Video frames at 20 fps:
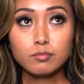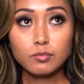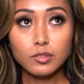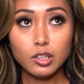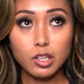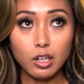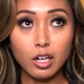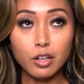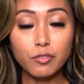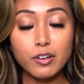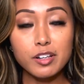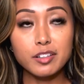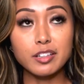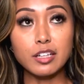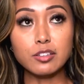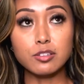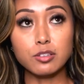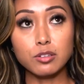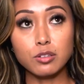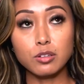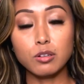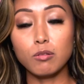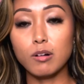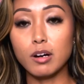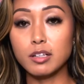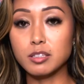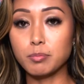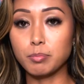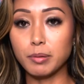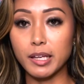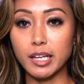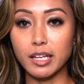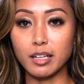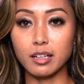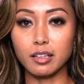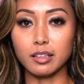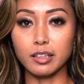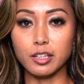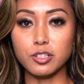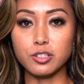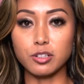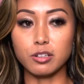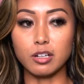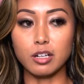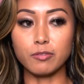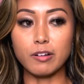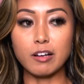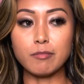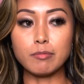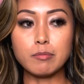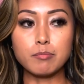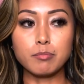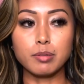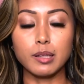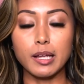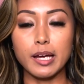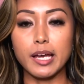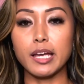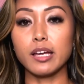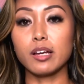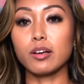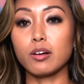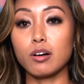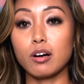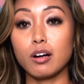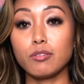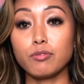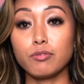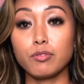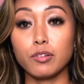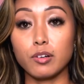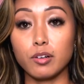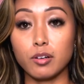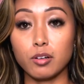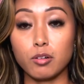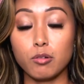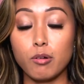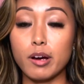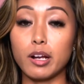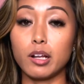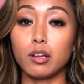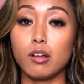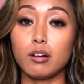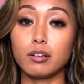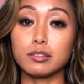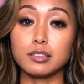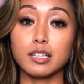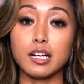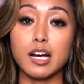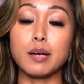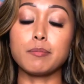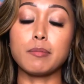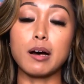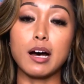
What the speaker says: golfers that do go on to play in collegiate golf have been playing golf for quite a long time.